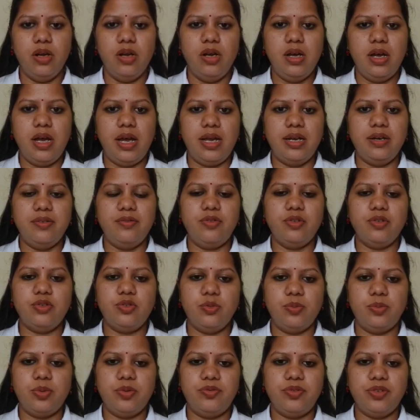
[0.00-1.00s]
And for
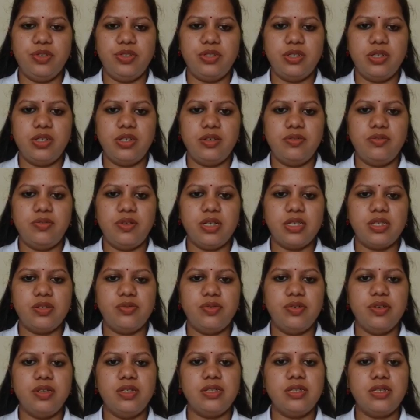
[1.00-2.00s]
superficial reflex, we
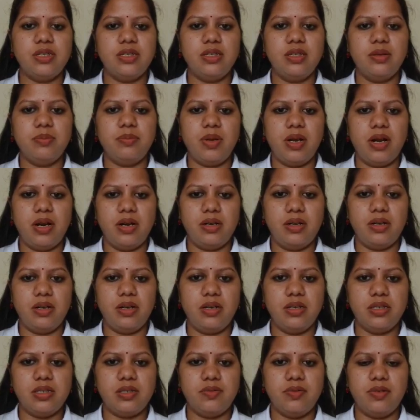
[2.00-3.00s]
will see the plantar
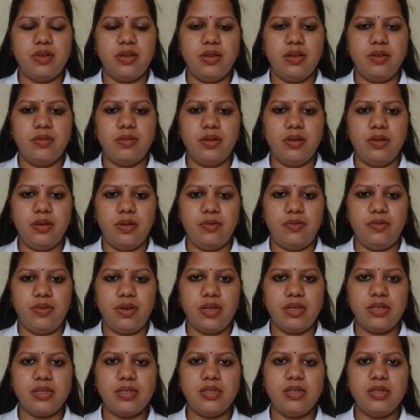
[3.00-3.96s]
reflex,